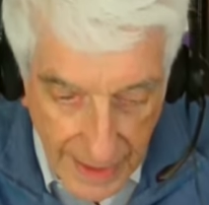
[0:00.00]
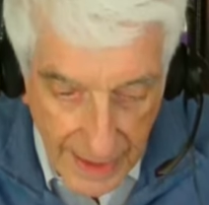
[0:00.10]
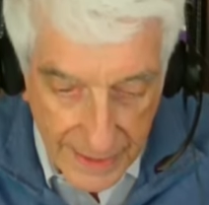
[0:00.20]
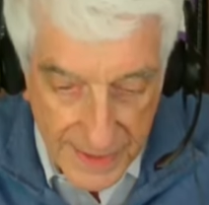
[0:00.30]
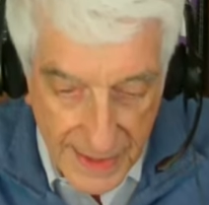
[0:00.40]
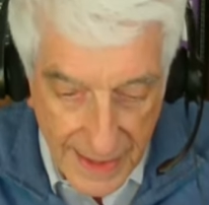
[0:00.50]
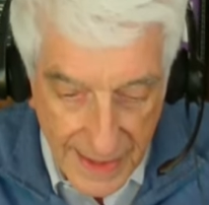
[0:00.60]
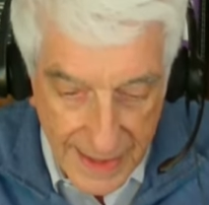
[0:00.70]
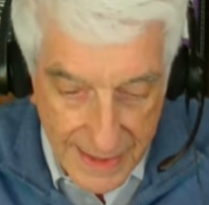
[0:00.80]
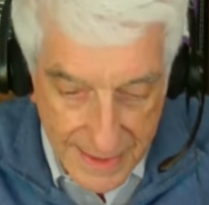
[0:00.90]
and
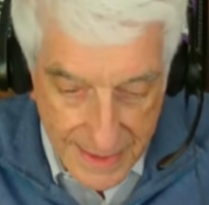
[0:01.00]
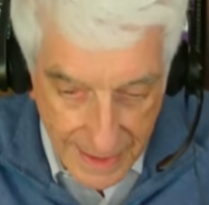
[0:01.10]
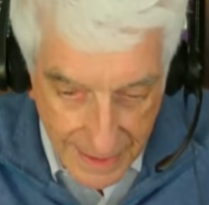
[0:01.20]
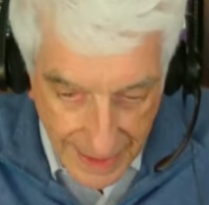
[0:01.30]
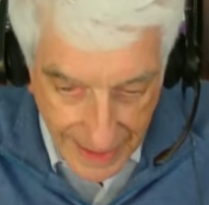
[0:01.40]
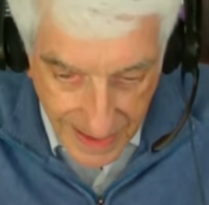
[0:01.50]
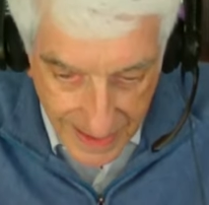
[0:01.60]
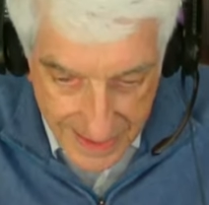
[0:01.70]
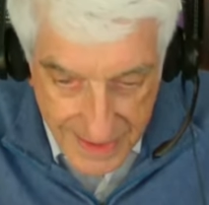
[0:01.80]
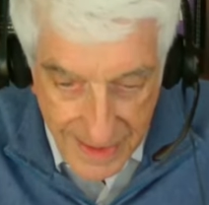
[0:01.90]
at
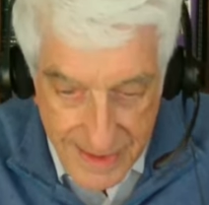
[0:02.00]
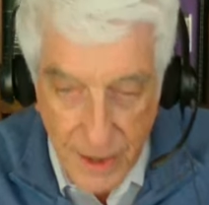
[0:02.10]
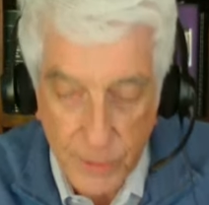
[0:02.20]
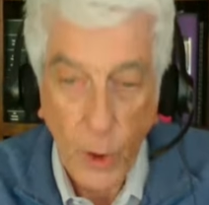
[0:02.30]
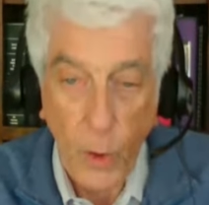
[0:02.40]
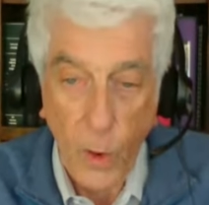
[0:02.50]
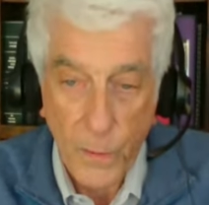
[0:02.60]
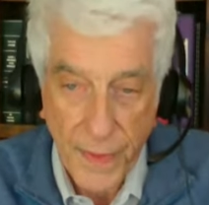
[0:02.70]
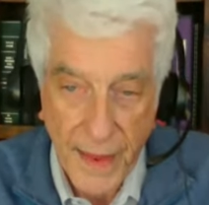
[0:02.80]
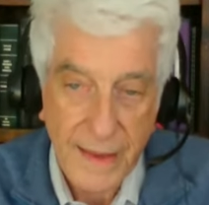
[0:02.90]
least it's an
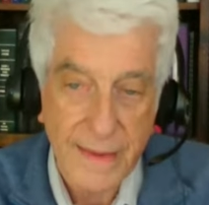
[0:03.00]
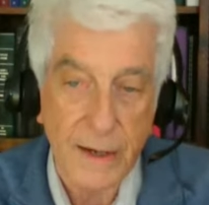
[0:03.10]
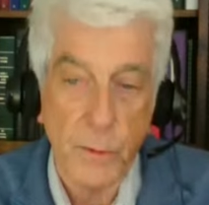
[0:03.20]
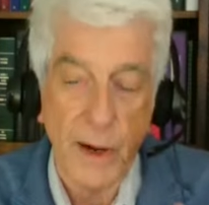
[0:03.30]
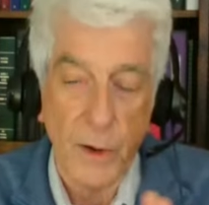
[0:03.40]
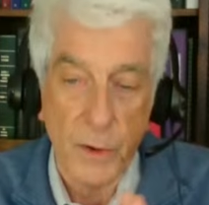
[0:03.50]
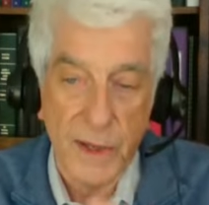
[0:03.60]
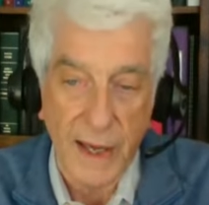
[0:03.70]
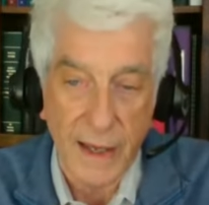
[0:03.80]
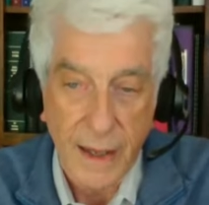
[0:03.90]
old thing that we're
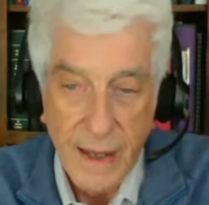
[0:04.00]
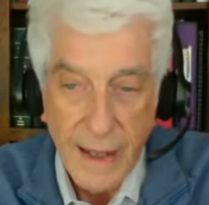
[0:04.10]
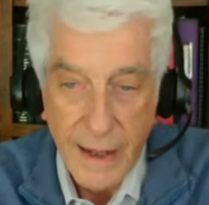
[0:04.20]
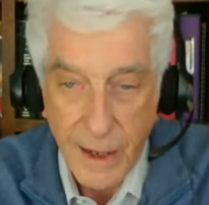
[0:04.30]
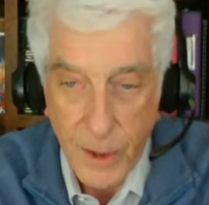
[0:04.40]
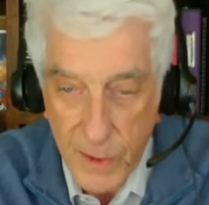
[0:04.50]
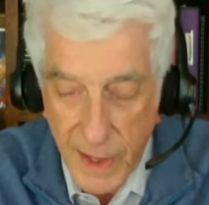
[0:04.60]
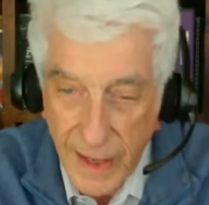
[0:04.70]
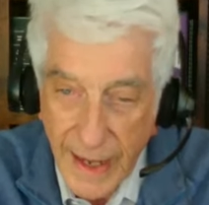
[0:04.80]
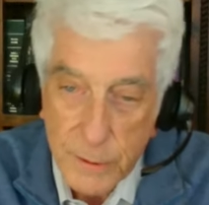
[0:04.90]

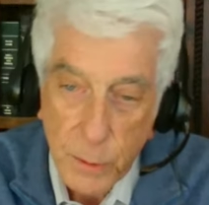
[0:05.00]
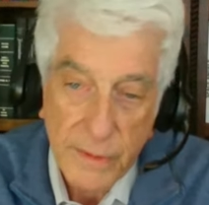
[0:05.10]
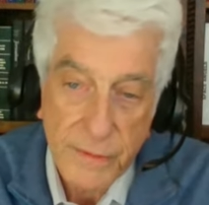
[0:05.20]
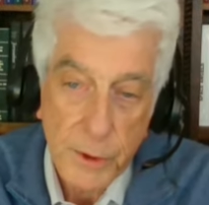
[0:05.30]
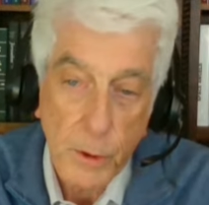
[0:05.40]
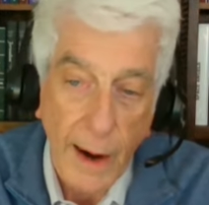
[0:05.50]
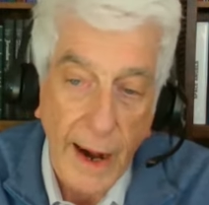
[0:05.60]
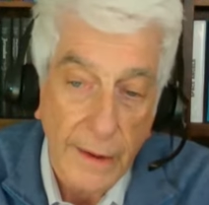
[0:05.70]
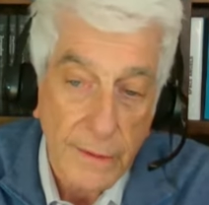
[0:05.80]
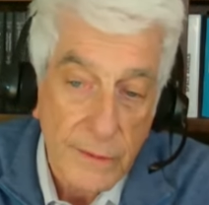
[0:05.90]
looking at with new
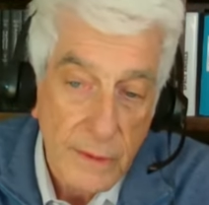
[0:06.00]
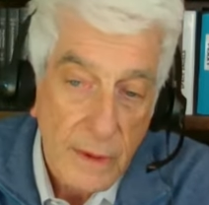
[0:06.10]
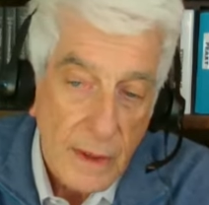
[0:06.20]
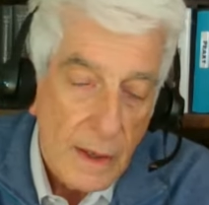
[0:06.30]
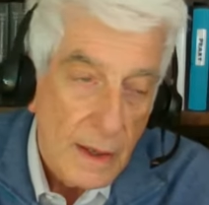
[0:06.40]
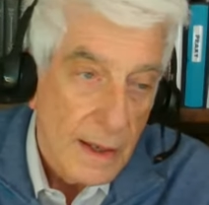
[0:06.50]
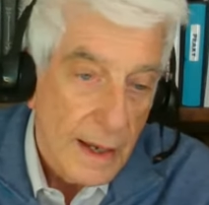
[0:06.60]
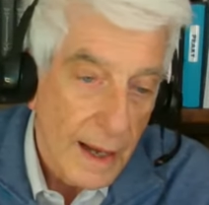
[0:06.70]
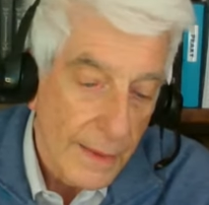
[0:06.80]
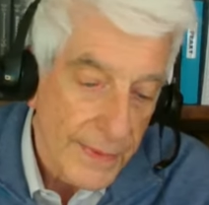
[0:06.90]
eyes.
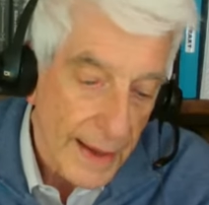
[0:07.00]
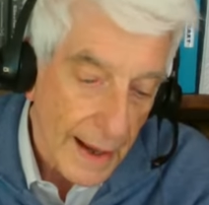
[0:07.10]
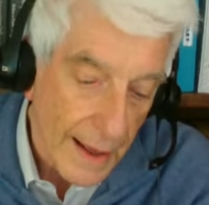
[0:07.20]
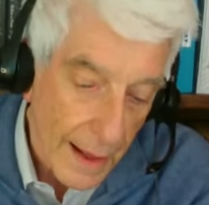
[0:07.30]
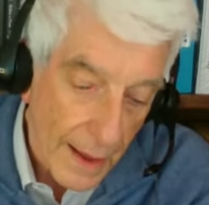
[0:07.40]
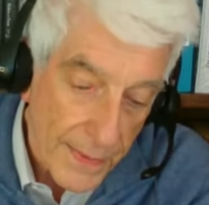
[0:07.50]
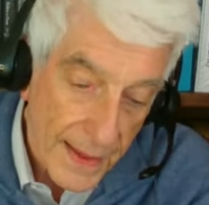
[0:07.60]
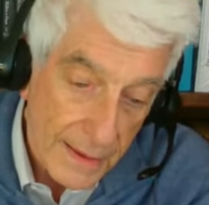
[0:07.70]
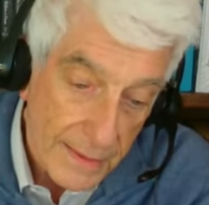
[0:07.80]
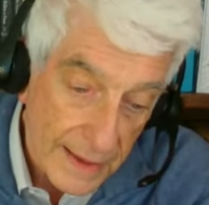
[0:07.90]
And I
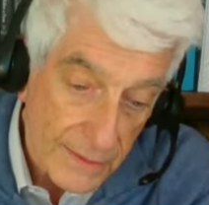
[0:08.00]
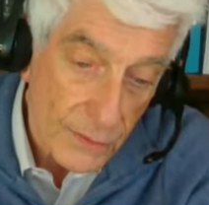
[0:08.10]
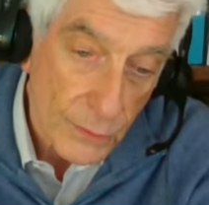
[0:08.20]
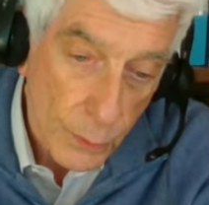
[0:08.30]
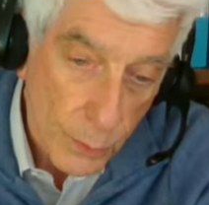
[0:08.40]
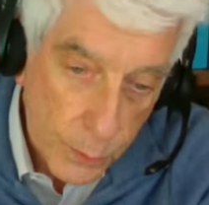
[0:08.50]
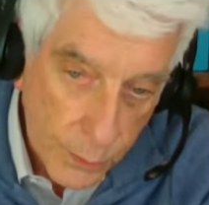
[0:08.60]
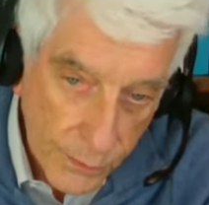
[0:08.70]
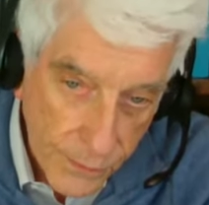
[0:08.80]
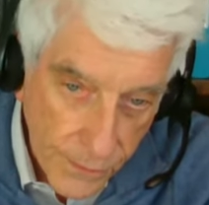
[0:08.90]
think that's
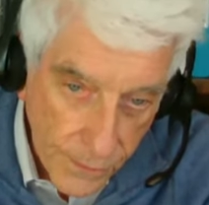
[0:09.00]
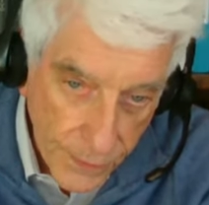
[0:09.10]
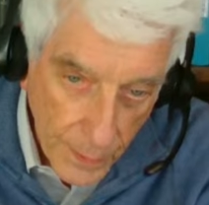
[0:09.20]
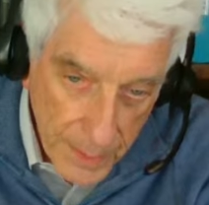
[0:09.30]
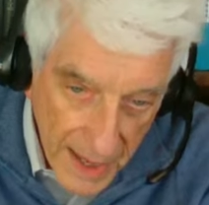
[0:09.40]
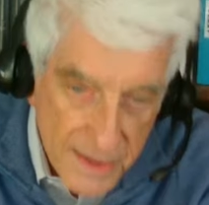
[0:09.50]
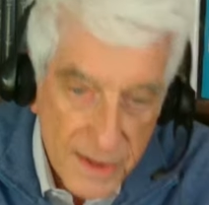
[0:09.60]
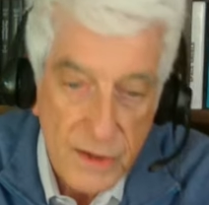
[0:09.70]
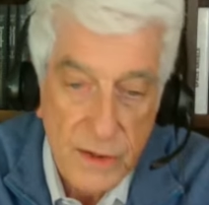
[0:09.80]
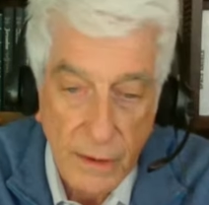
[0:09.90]
the
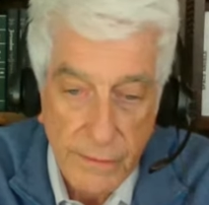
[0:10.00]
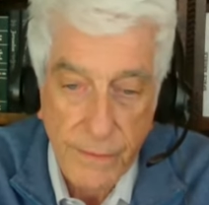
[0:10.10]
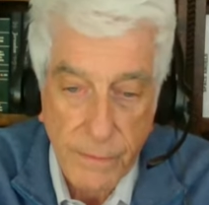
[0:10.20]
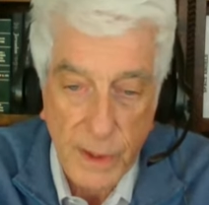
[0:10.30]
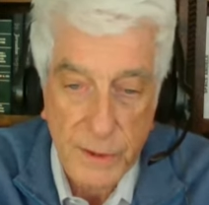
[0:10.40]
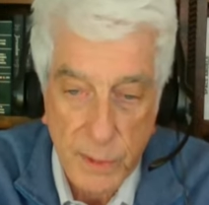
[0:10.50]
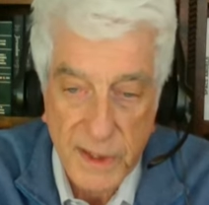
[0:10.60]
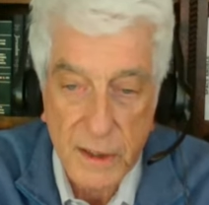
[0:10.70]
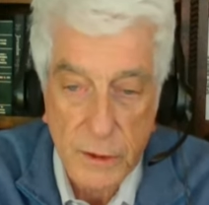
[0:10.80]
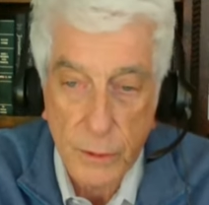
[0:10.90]
basis of what we
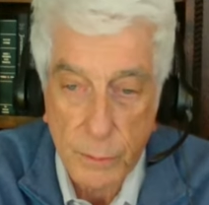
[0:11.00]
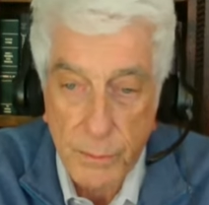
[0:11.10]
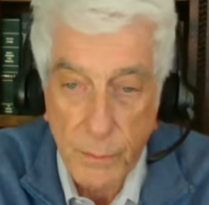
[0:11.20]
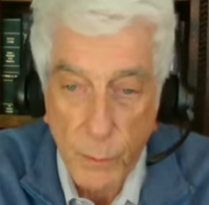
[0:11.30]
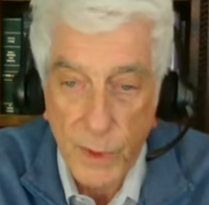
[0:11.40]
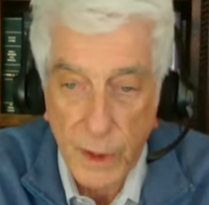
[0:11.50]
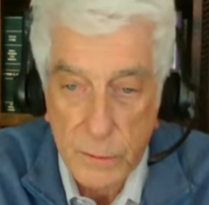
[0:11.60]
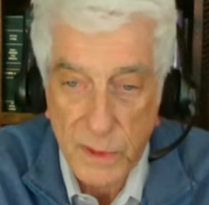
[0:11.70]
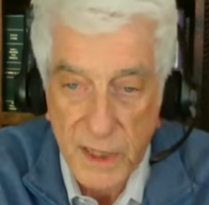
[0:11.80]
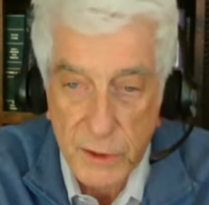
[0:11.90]
need to
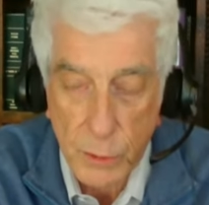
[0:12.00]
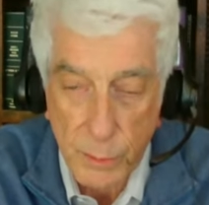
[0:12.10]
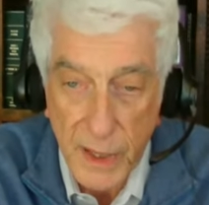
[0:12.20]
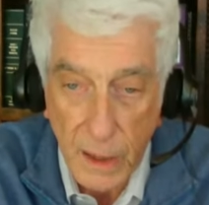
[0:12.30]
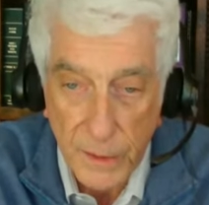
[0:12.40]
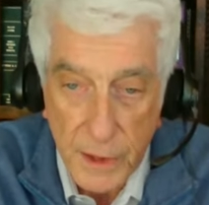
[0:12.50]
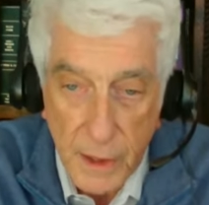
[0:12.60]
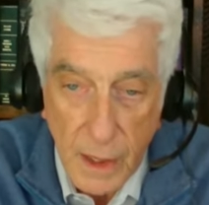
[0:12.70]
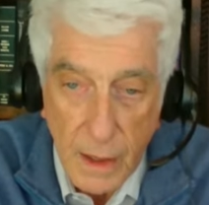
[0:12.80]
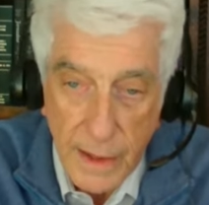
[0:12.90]
build,
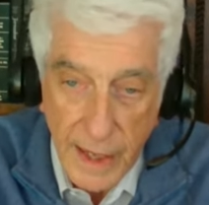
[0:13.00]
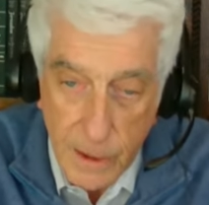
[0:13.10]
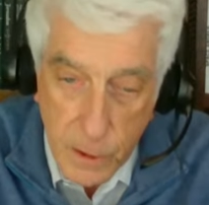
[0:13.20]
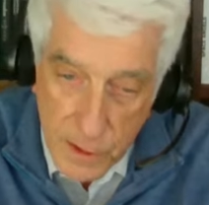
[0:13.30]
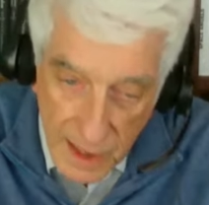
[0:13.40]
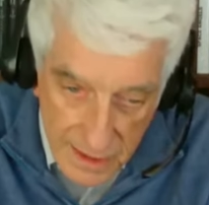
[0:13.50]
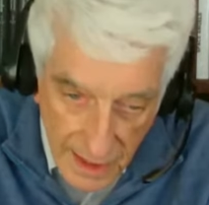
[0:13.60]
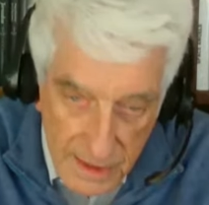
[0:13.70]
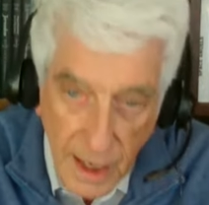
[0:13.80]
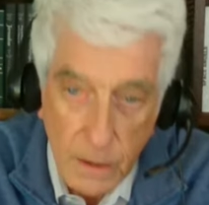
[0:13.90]
including
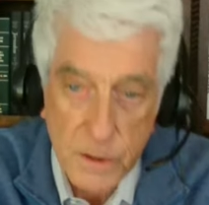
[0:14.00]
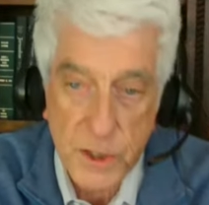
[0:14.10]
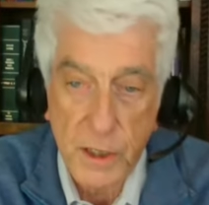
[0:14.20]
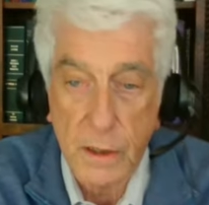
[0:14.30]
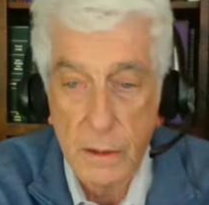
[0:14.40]
technology.